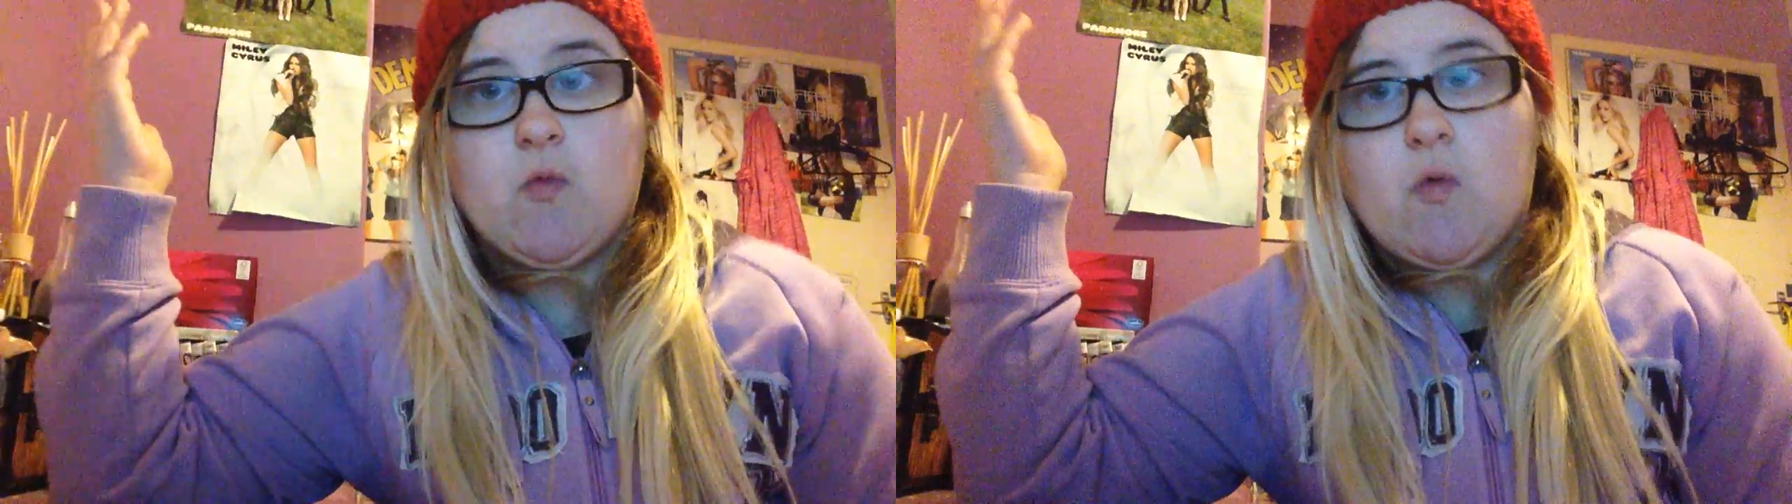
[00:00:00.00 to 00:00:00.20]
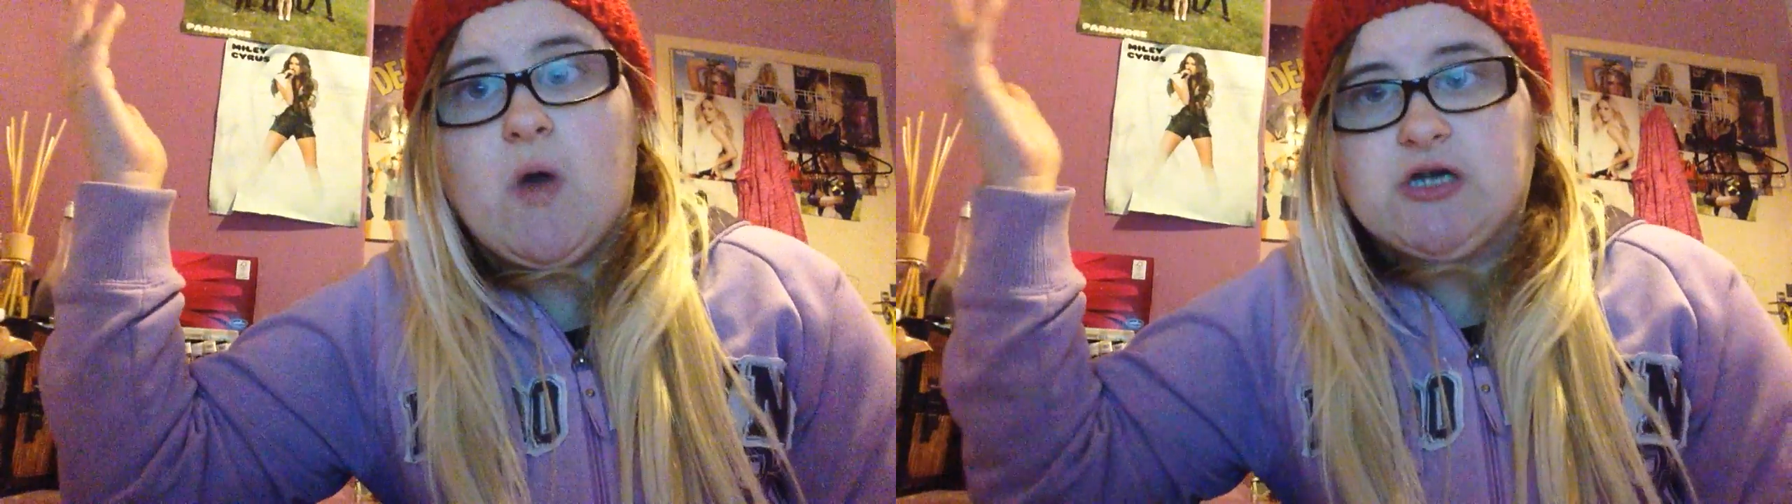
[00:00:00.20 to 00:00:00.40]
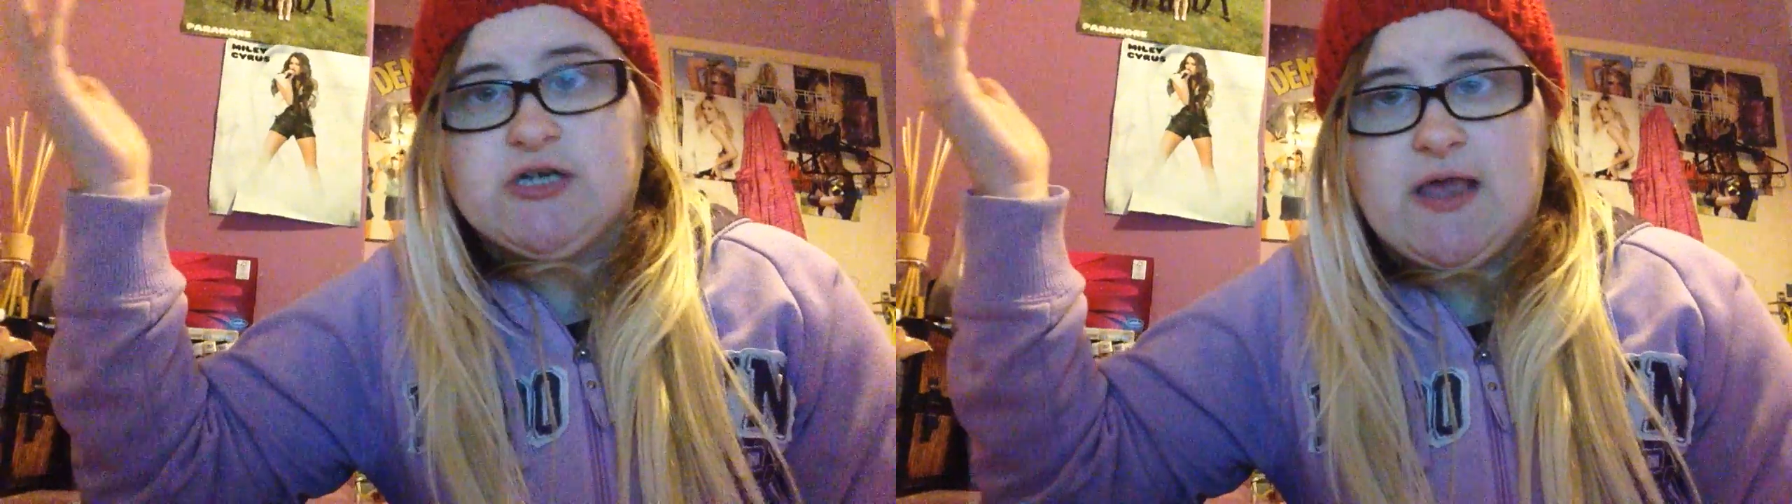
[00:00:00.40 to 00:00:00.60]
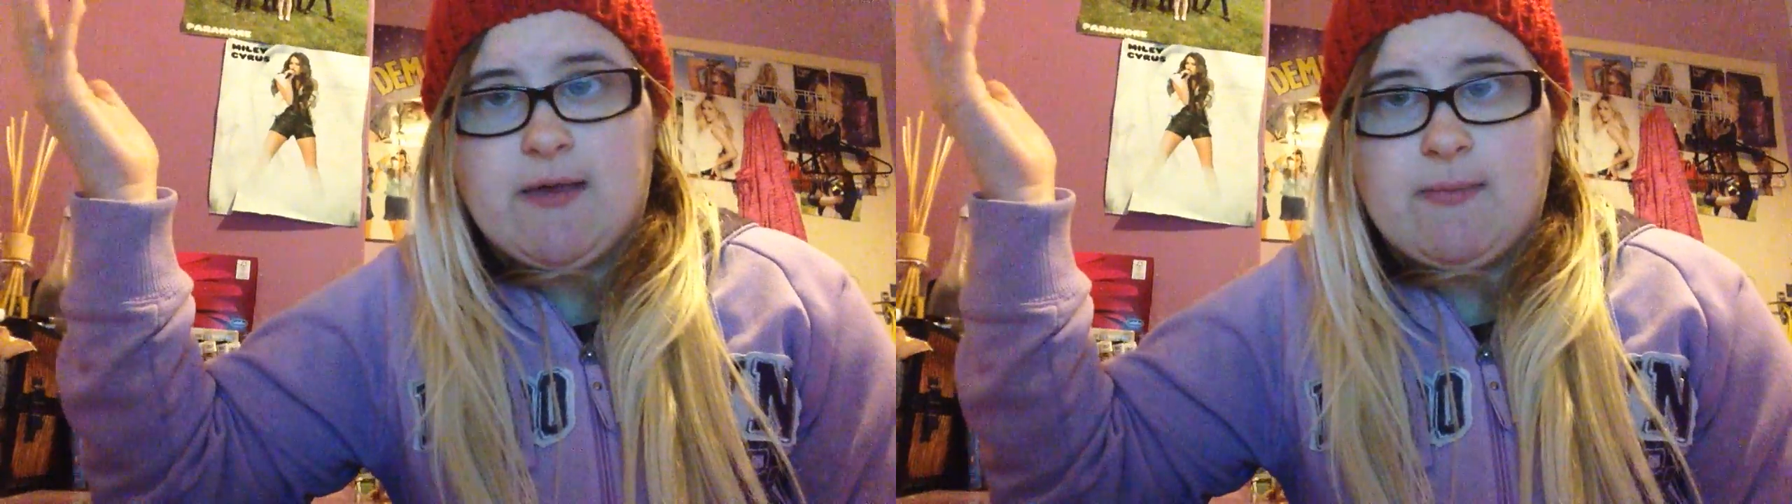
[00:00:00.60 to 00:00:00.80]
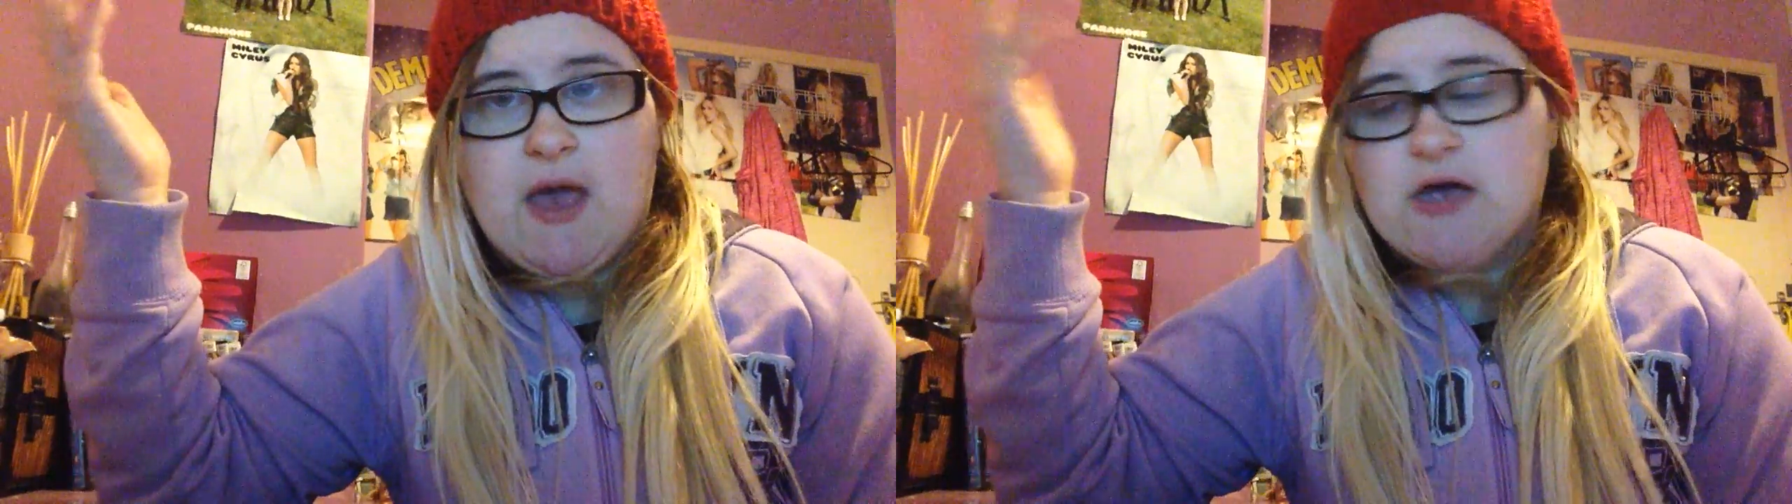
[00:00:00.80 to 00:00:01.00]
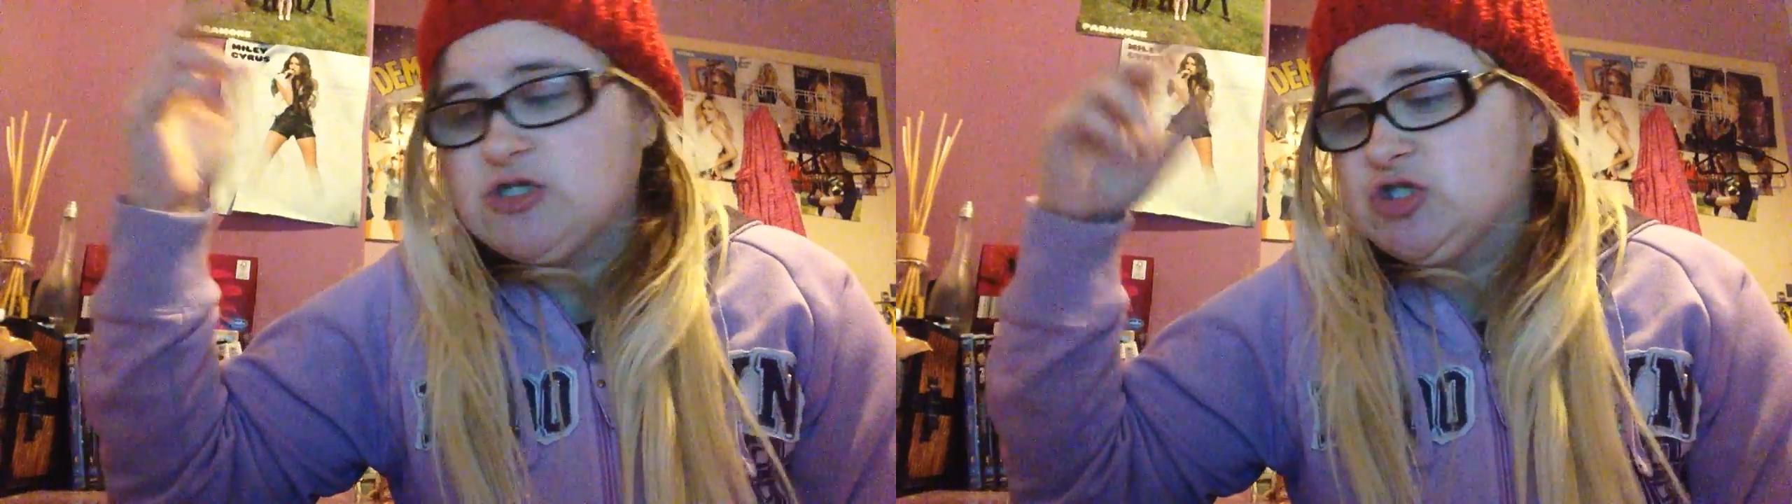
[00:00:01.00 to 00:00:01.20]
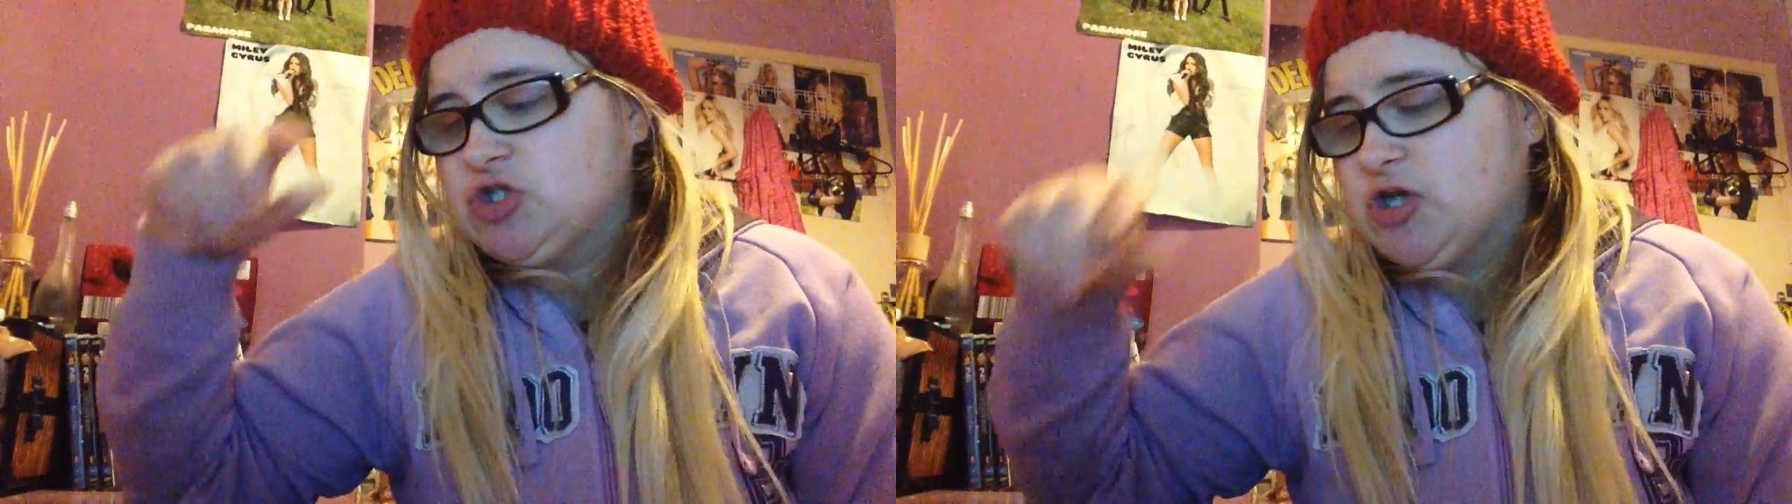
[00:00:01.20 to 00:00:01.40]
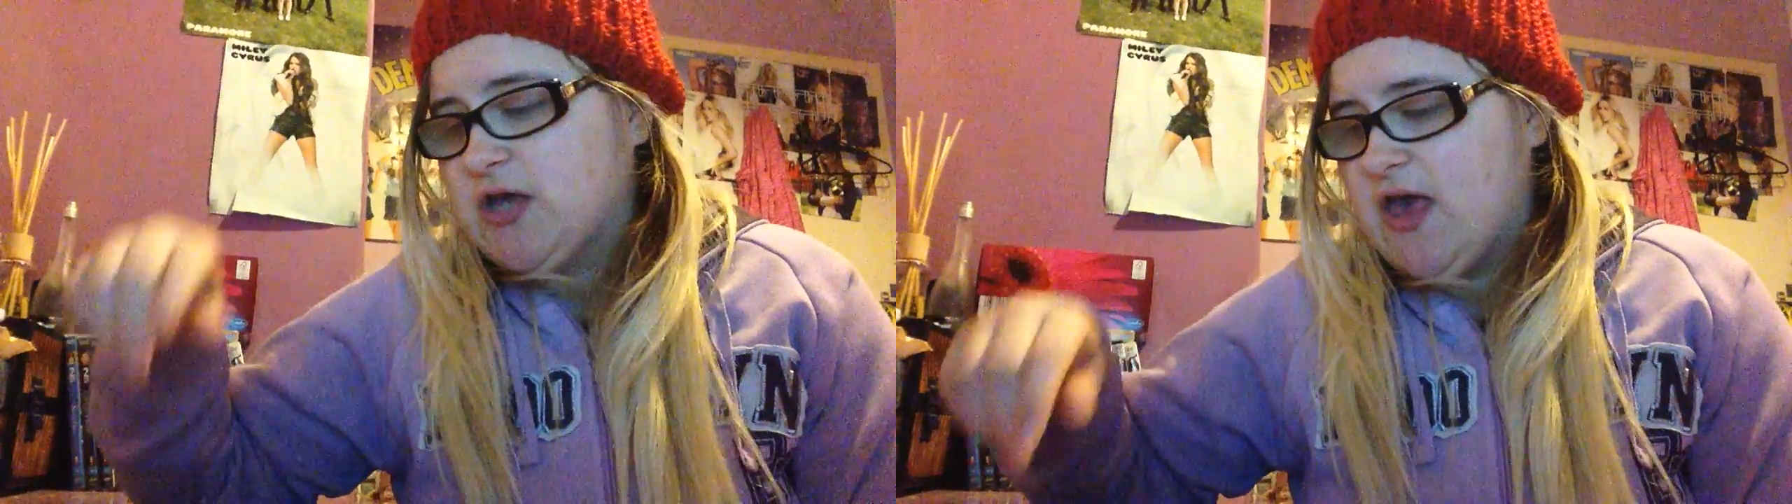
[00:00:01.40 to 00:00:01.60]
will actually get back
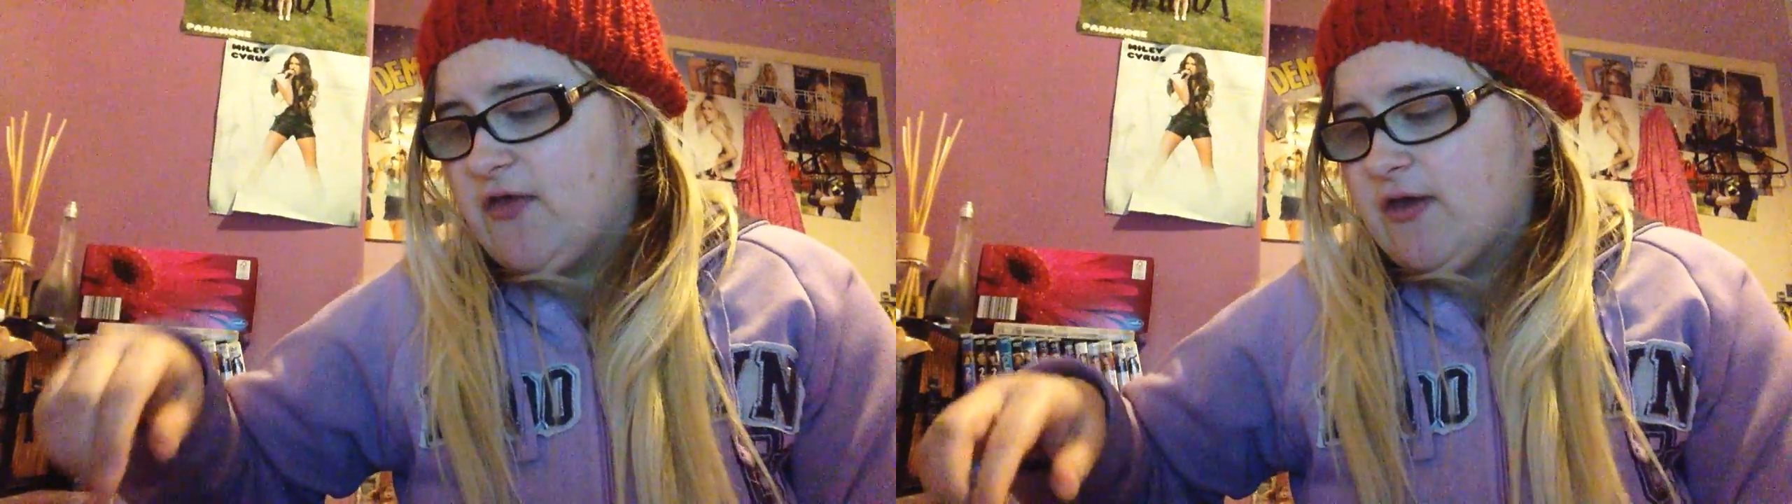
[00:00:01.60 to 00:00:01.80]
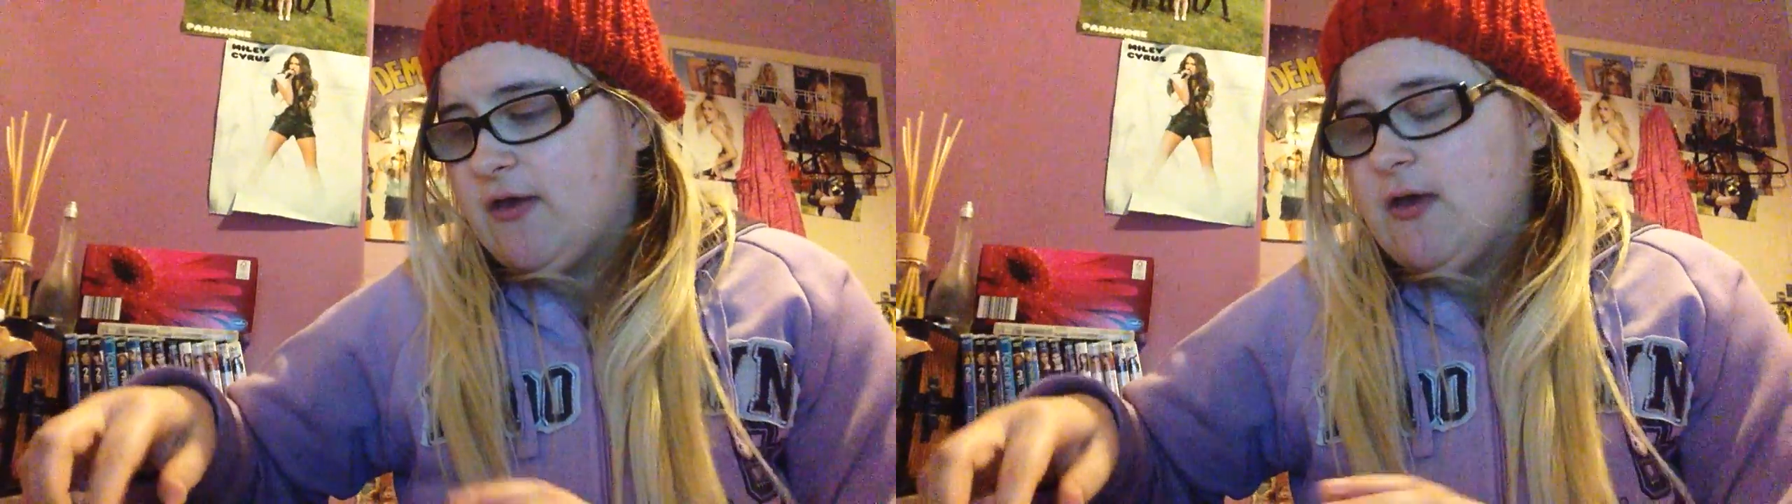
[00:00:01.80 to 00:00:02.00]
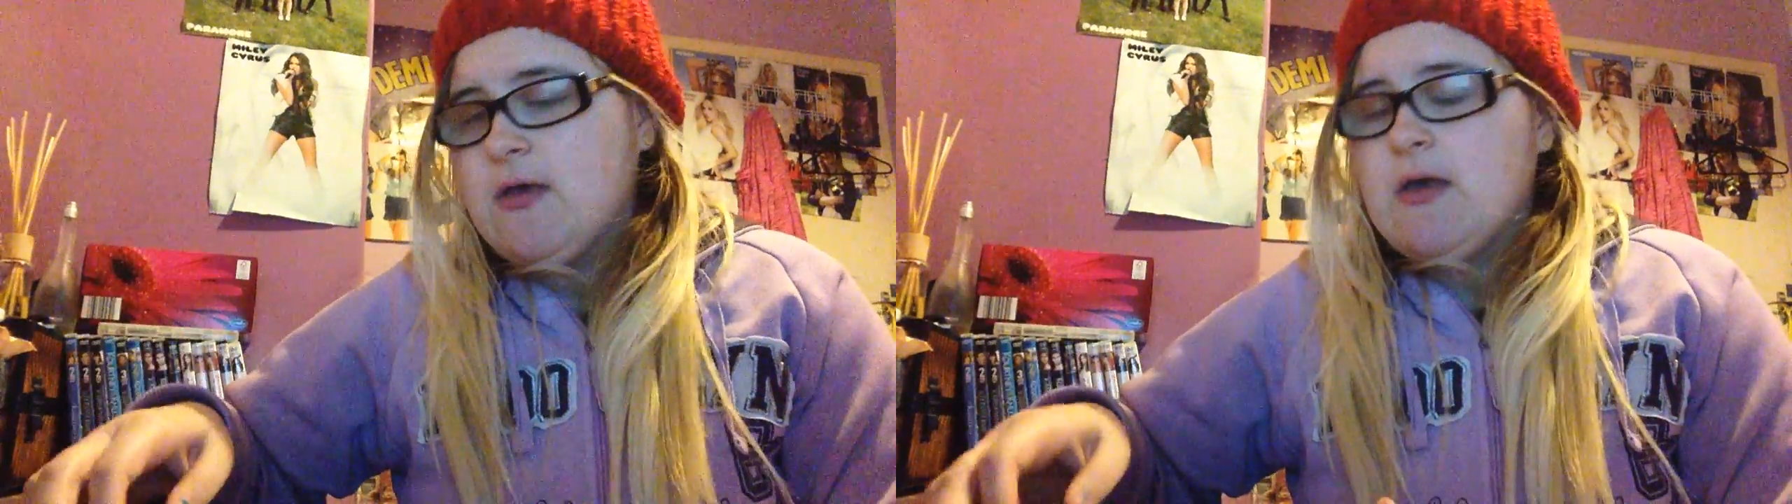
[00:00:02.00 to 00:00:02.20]
together.